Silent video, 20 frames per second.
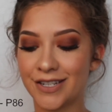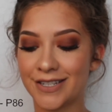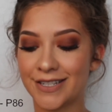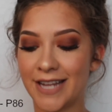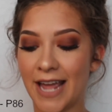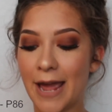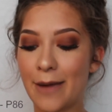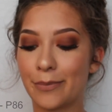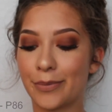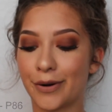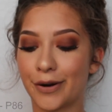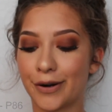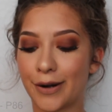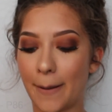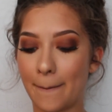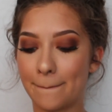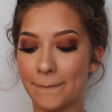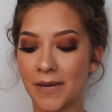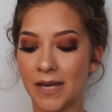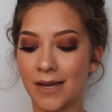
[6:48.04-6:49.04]

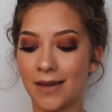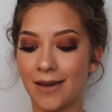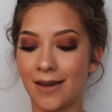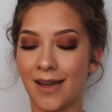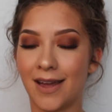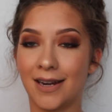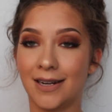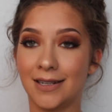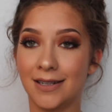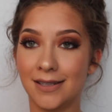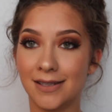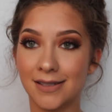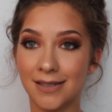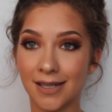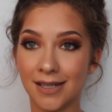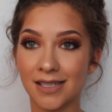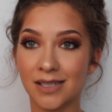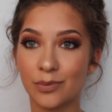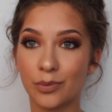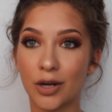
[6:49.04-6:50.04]
Tapered
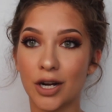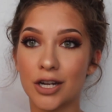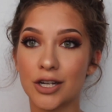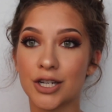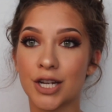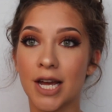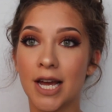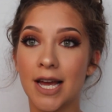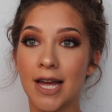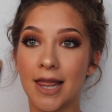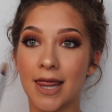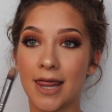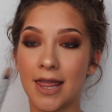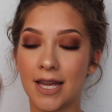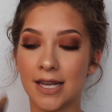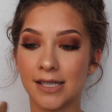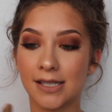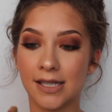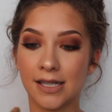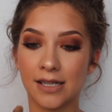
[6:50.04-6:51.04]
P86 brush.
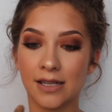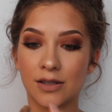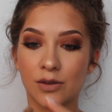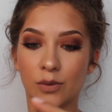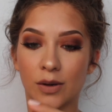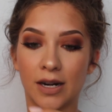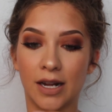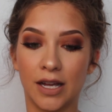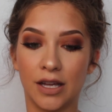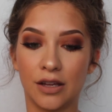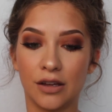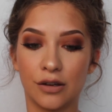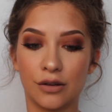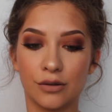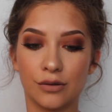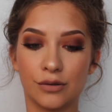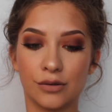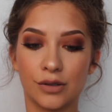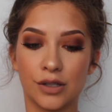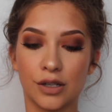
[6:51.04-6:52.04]
This is what I
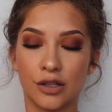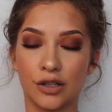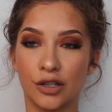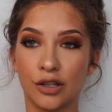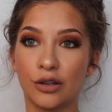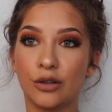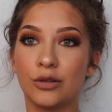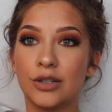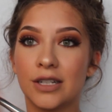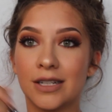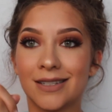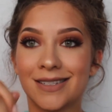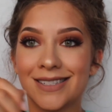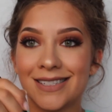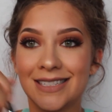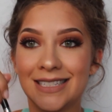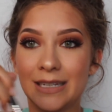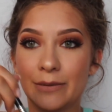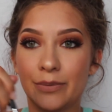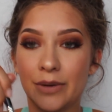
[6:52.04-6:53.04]
use to
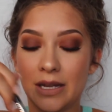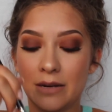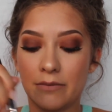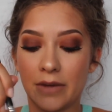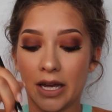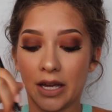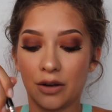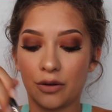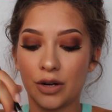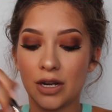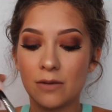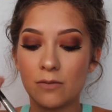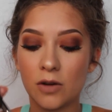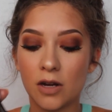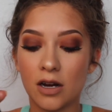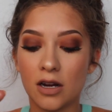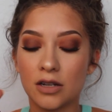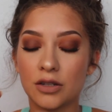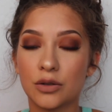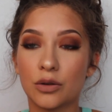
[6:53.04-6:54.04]
just dip in my cream
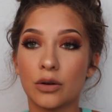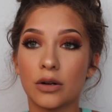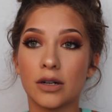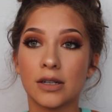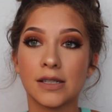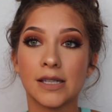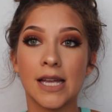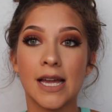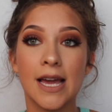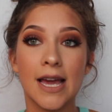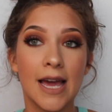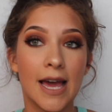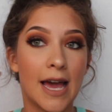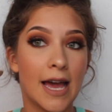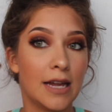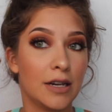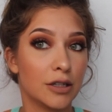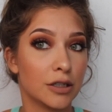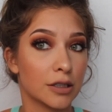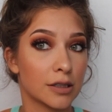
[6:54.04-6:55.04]
contours
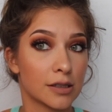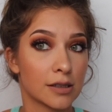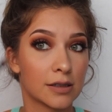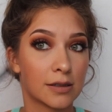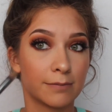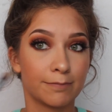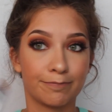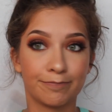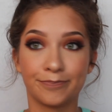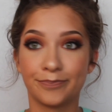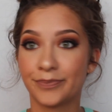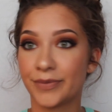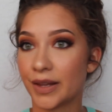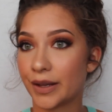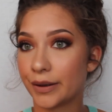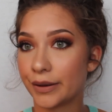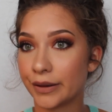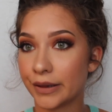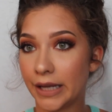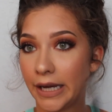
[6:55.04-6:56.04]
and just
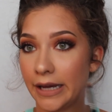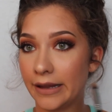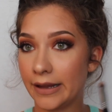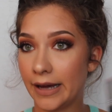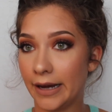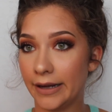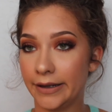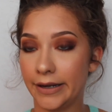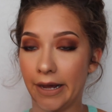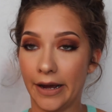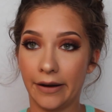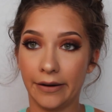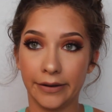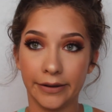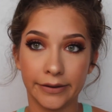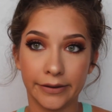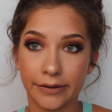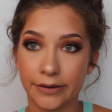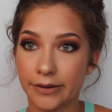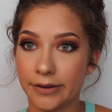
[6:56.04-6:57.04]
lay that down.
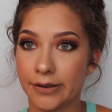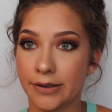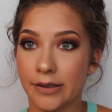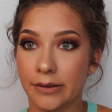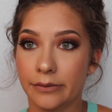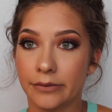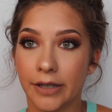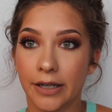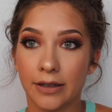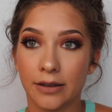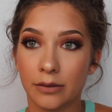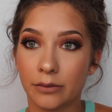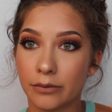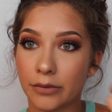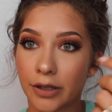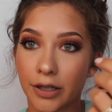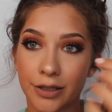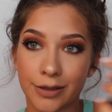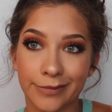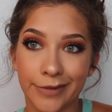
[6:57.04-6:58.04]
It's just some random
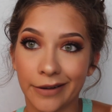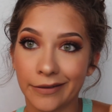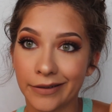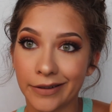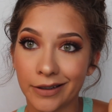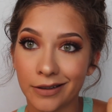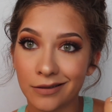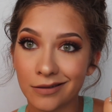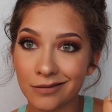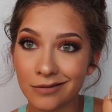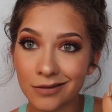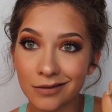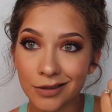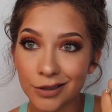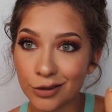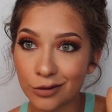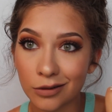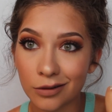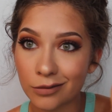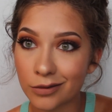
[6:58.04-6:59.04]
brush. I'm not really
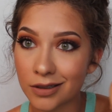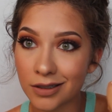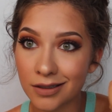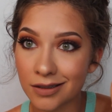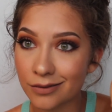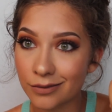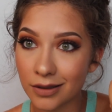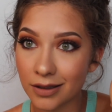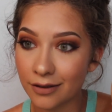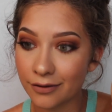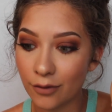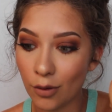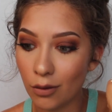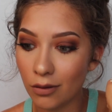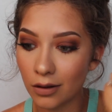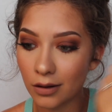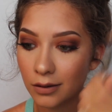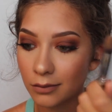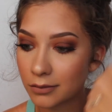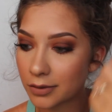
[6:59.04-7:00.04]
sure what it's really
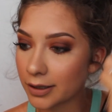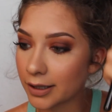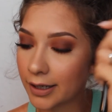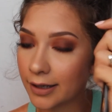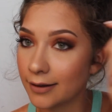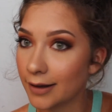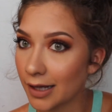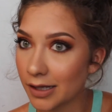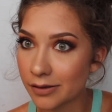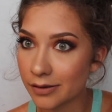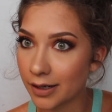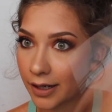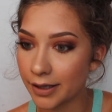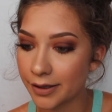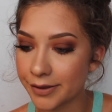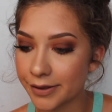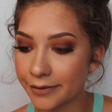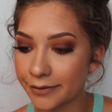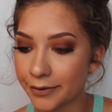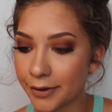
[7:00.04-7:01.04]
for, but that's what I
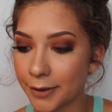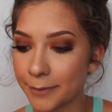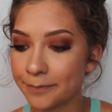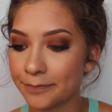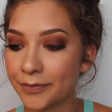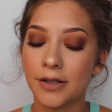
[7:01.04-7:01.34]
use it for.